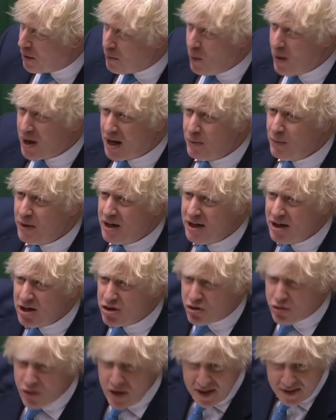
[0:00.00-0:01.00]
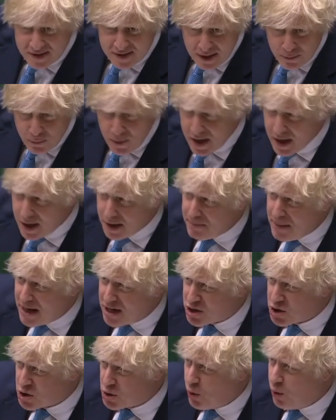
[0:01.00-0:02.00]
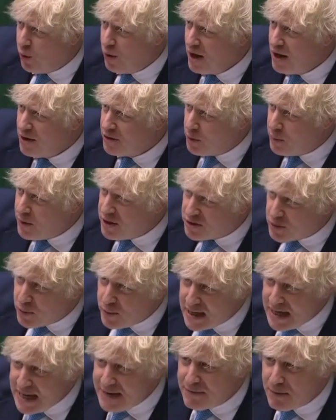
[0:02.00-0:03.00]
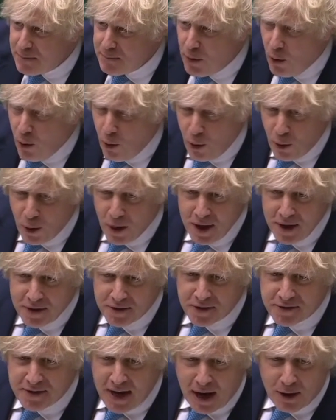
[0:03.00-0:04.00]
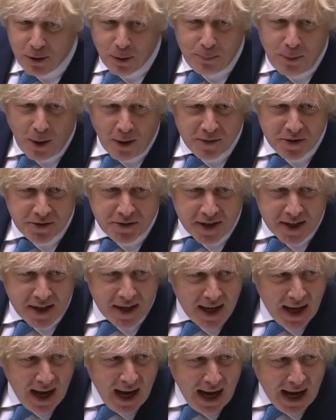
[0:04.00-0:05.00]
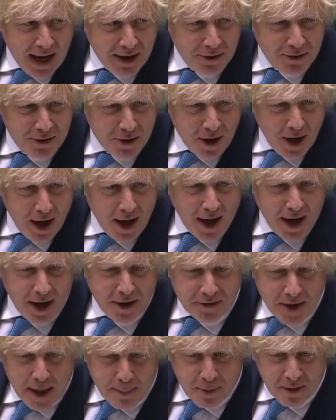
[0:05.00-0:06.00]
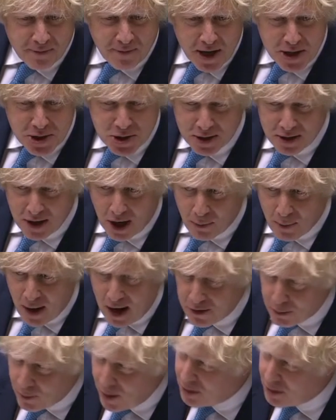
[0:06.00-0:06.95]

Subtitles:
it means that if they don't make a decision this week or next week, then the negotiations